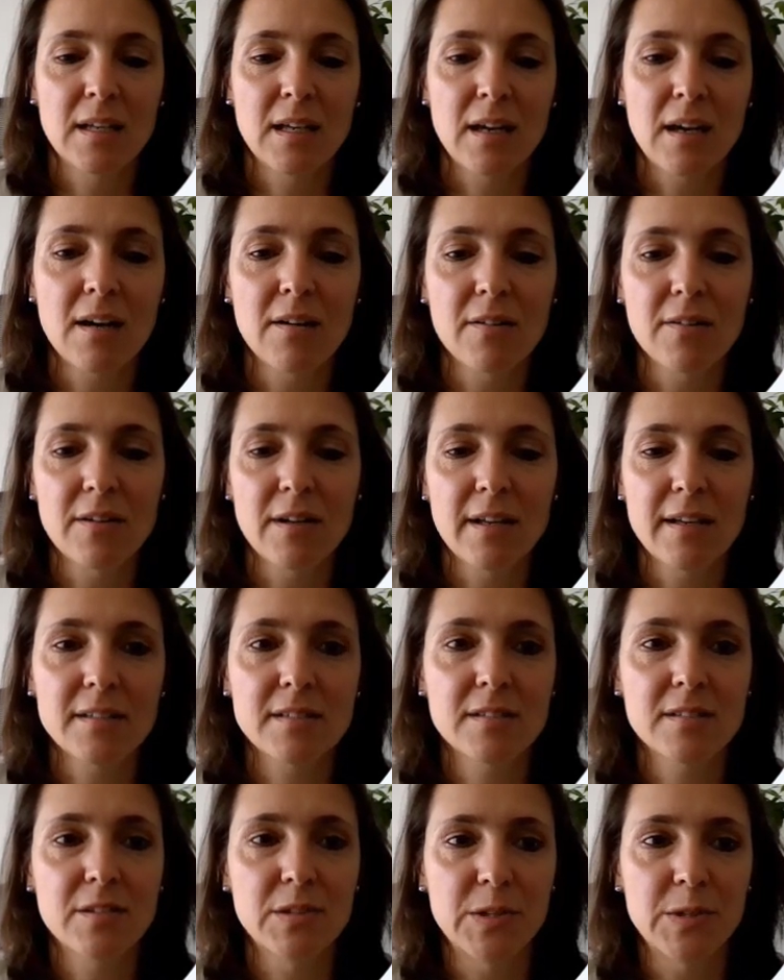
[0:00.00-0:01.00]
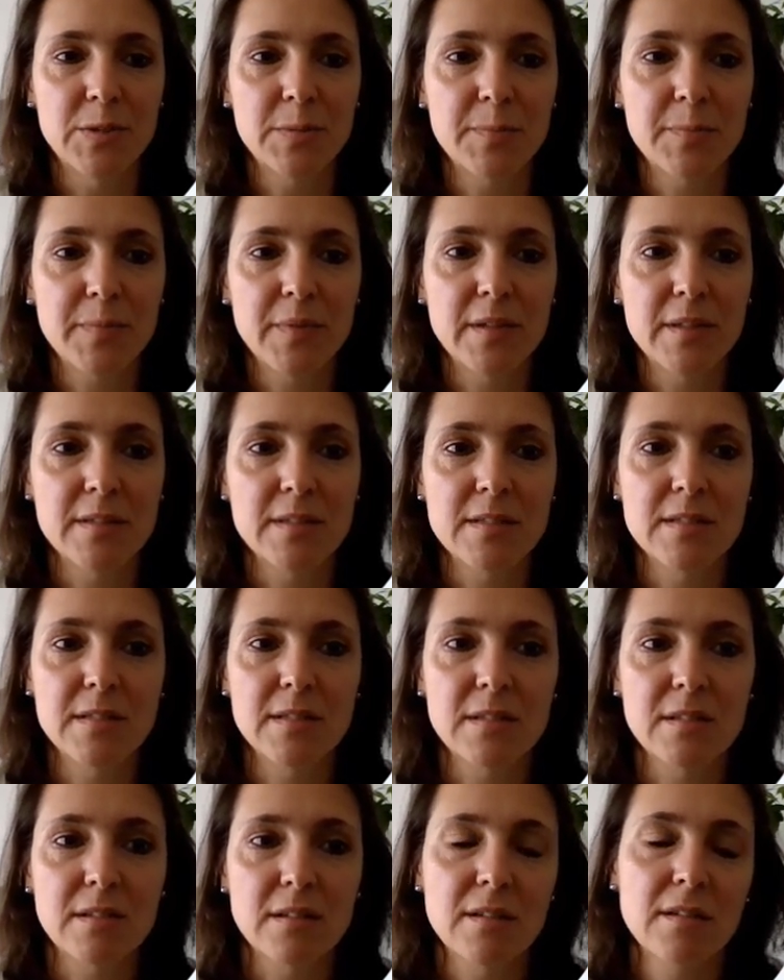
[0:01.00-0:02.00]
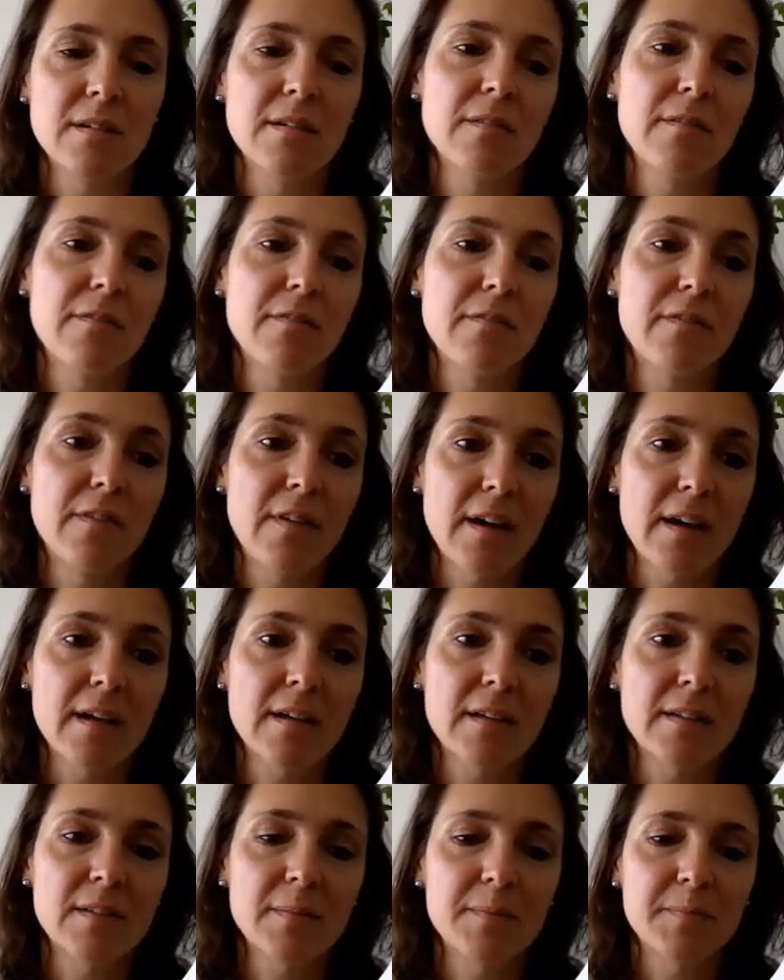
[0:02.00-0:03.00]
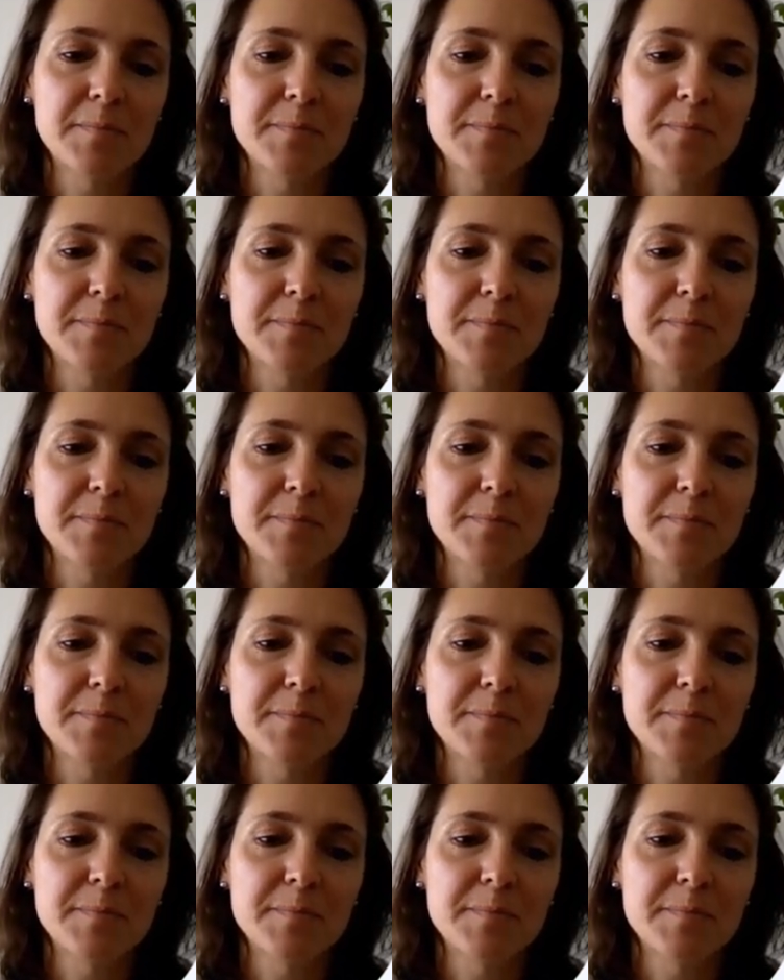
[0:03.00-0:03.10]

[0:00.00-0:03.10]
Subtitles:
Our next term is fact.